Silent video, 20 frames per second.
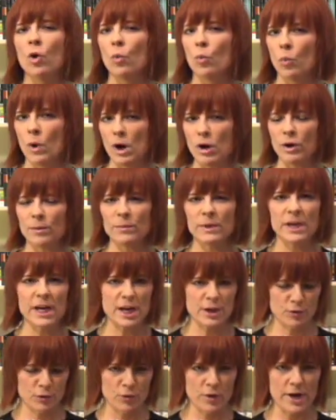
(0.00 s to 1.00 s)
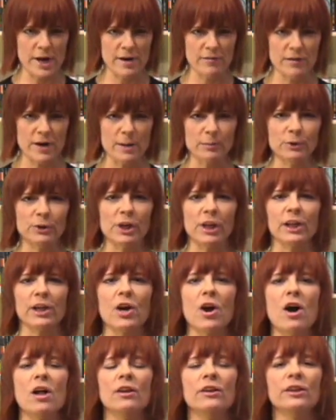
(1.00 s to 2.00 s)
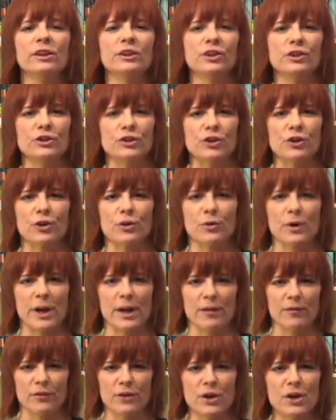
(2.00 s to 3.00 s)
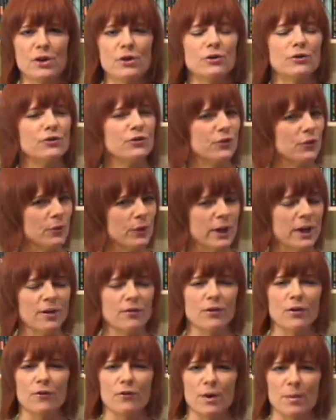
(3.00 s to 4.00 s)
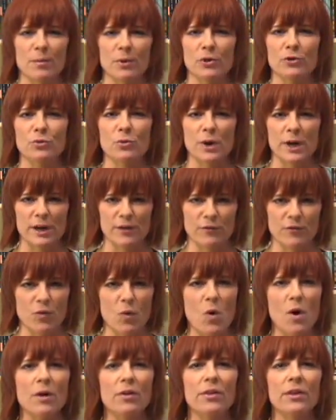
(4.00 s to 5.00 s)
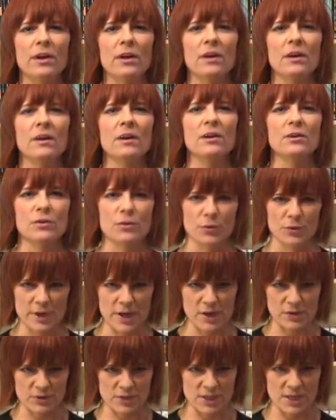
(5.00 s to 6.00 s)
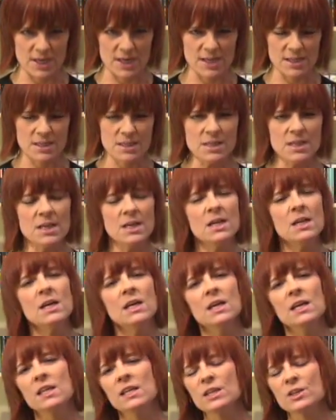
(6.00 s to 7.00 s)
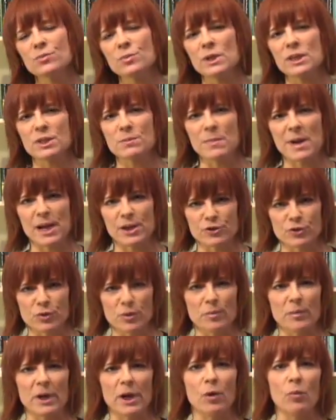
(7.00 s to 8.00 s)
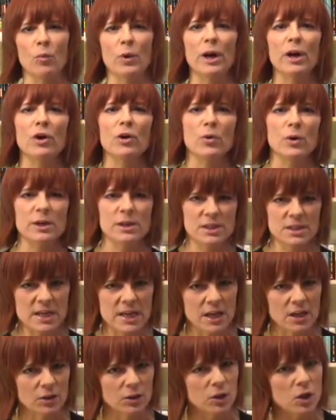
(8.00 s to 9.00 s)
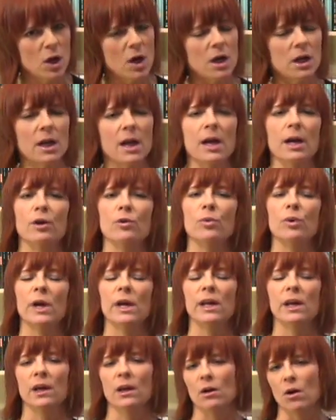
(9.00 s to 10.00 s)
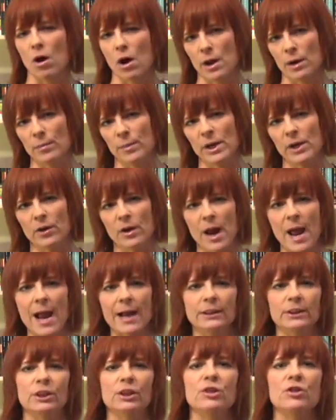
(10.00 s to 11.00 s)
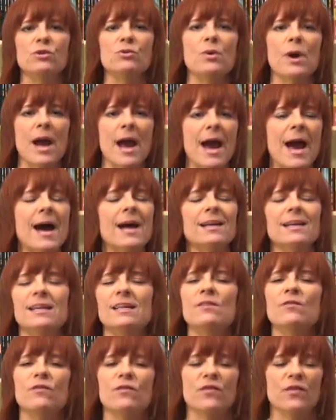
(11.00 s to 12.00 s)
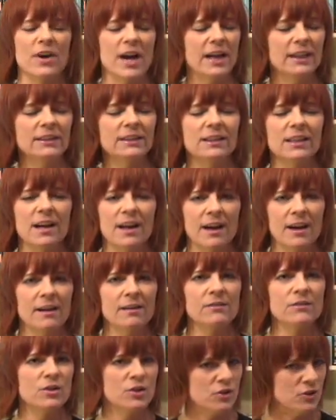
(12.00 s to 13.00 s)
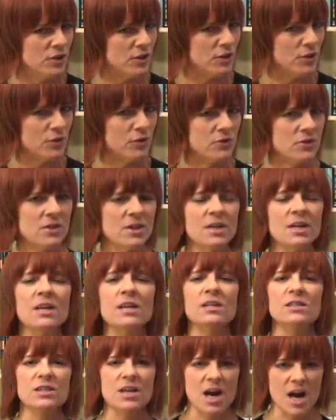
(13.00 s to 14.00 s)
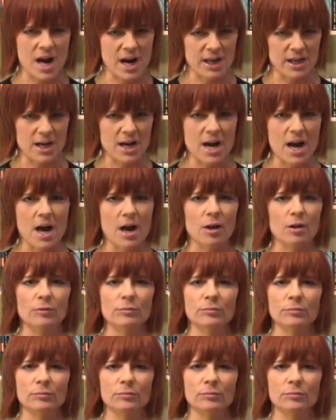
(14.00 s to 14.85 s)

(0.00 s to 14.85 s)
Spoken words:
Welcome to Get Creative. I'm Shellie Hall, and this is your creative news for the week of November 24th, 2008. In this week's Master in a Minute, we are going to take a look at creating an automator action to add events and to-dos to iCal.